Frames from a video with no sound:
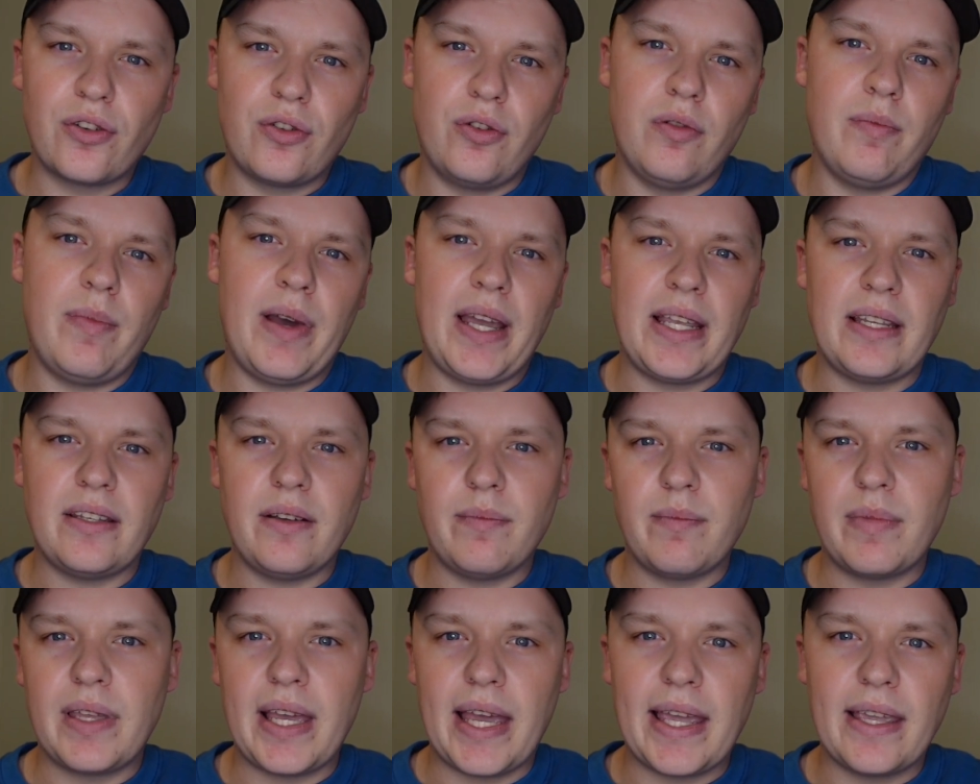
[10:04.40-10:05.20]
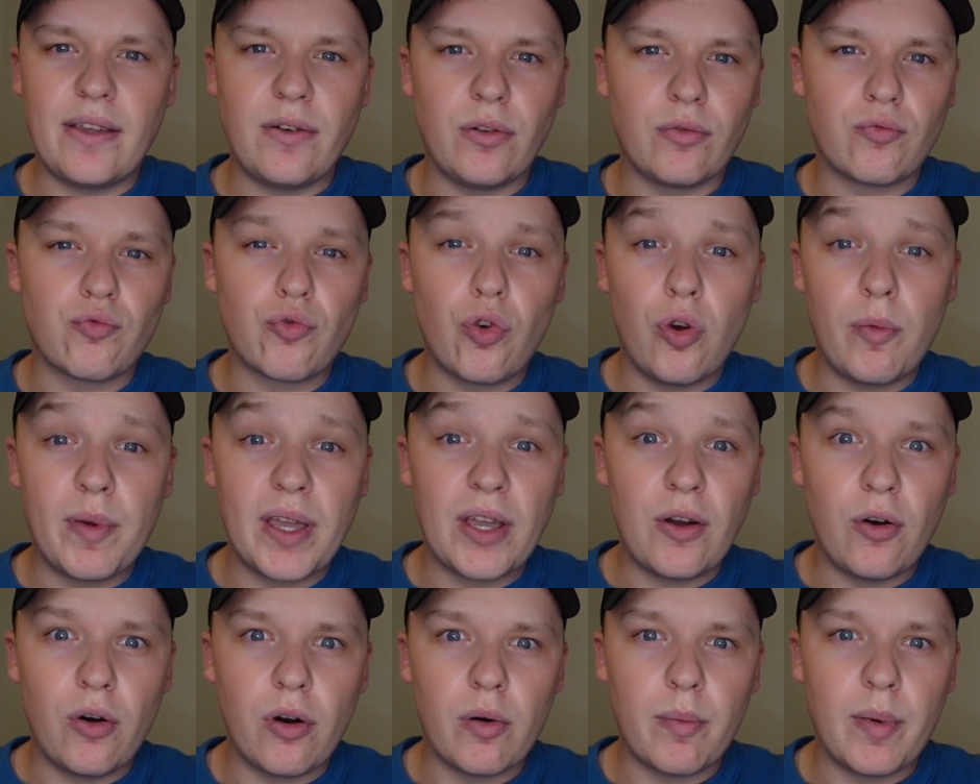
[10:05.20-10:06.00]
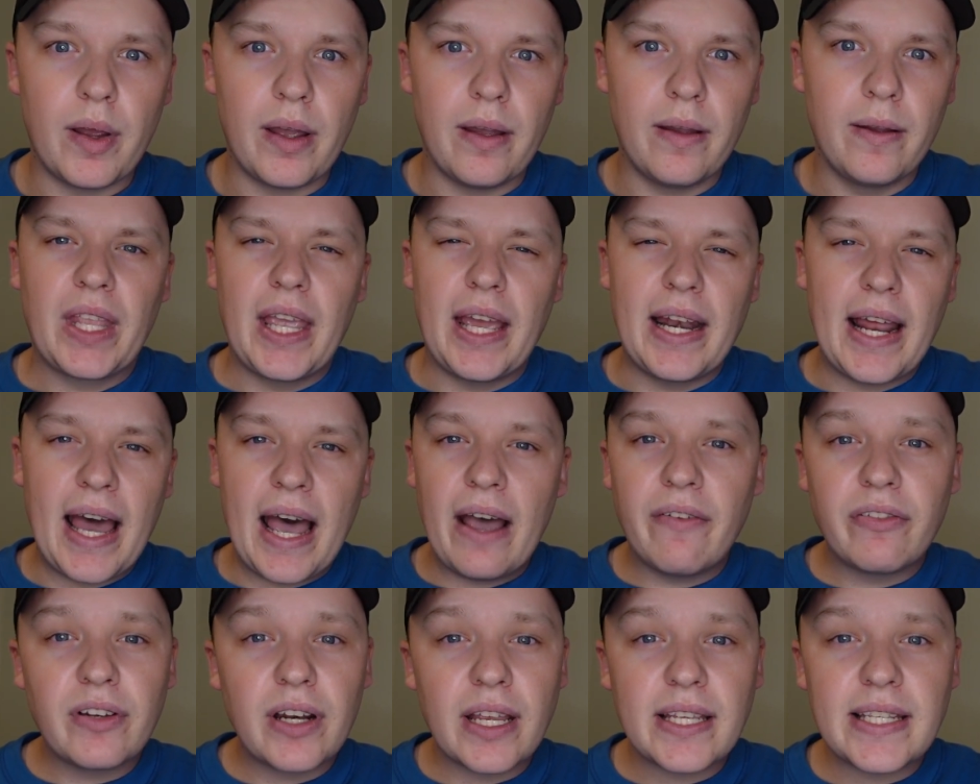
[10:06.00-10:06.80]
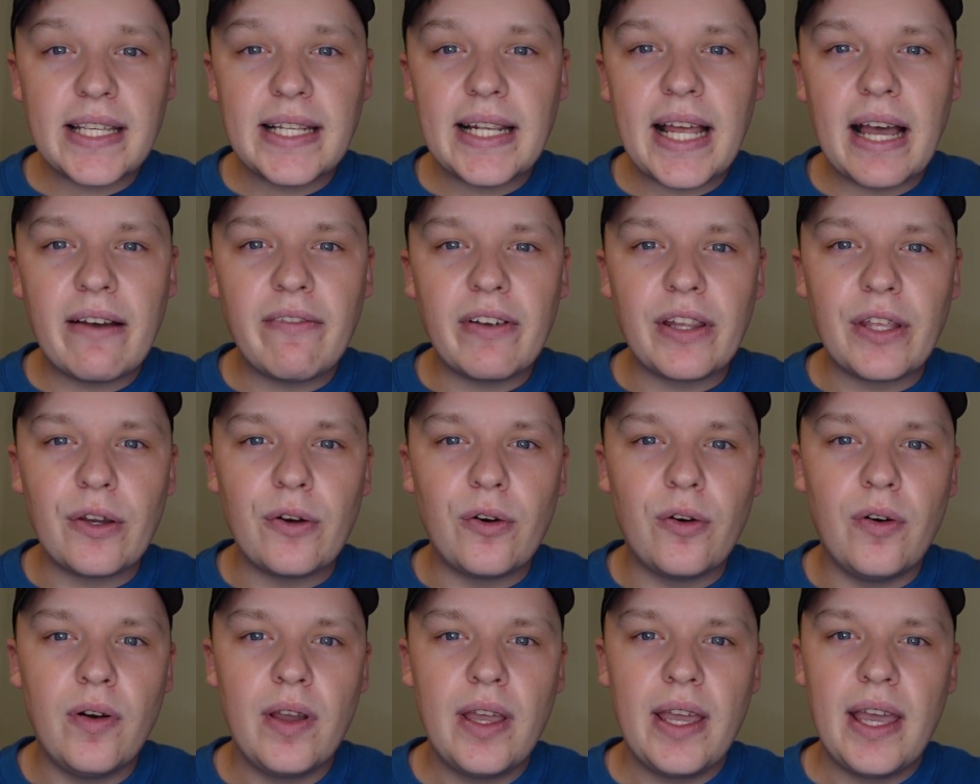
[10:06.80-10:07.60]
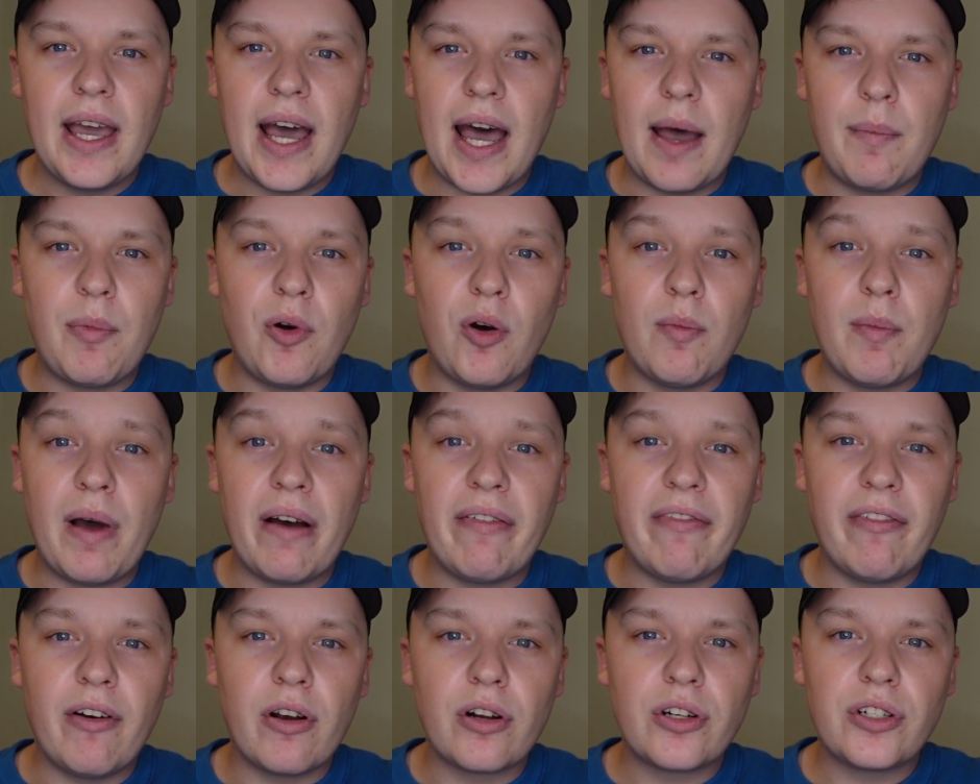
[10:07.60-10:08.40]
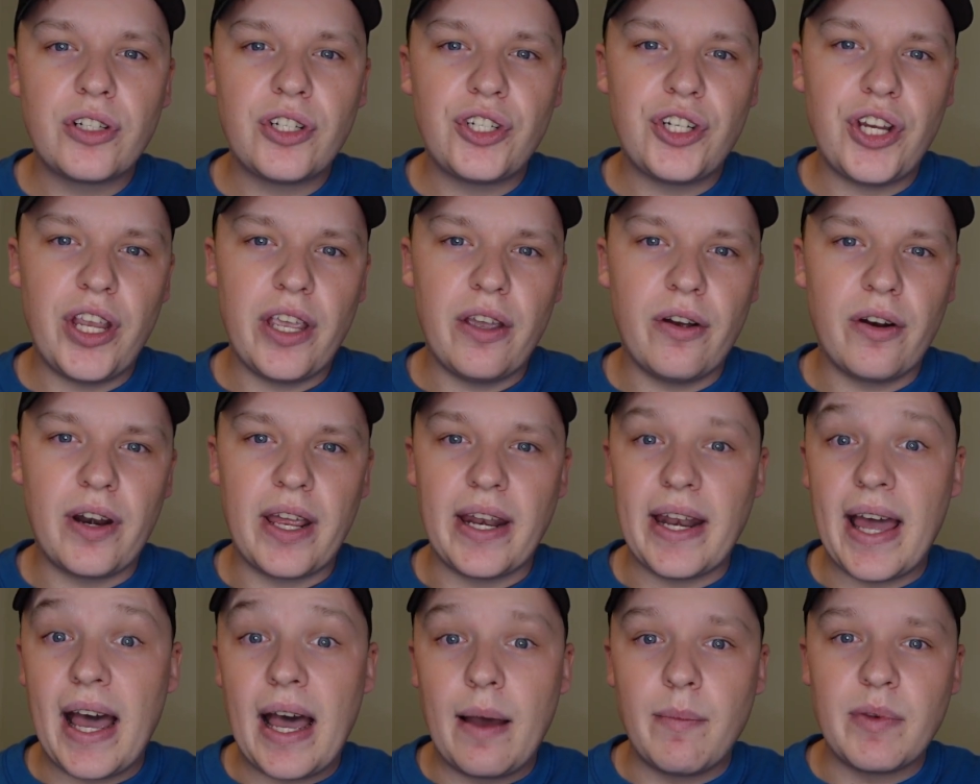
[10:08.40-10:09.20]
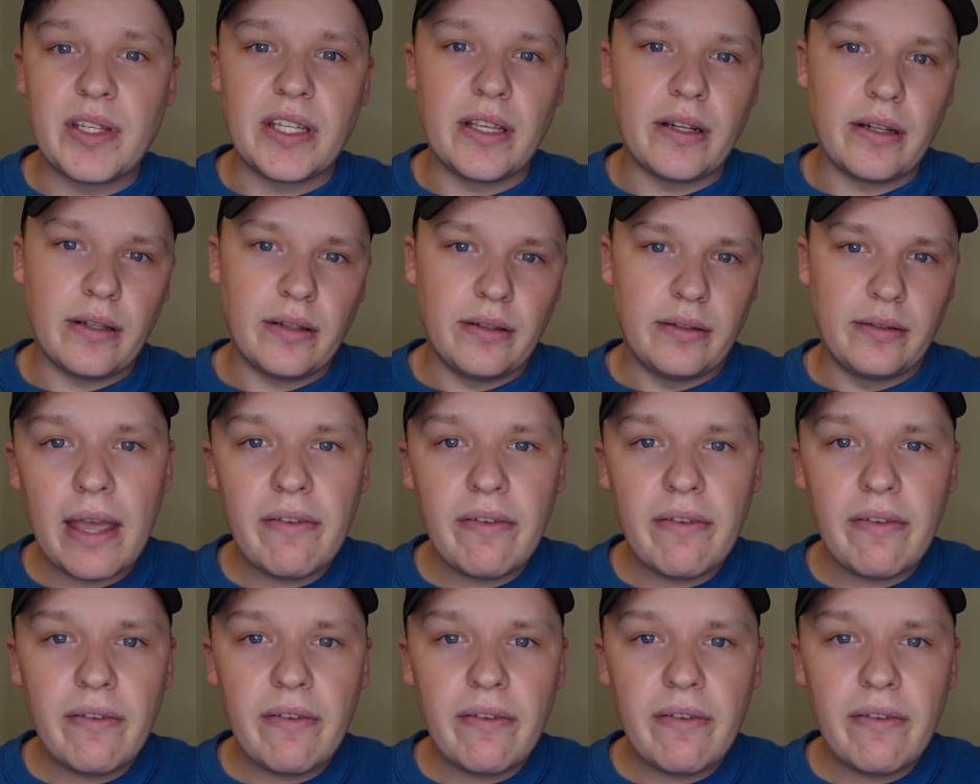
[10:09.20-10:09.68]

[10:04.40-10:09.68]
ago by some guy called Robbie Corbett, and after I seen that video, I bought my first share in Amazon.